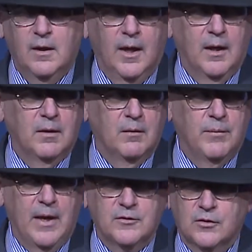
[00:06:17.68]
And
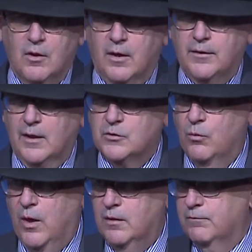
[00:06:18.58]
Bagehot thought, that's
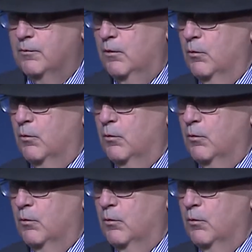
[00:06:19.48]
wonderful,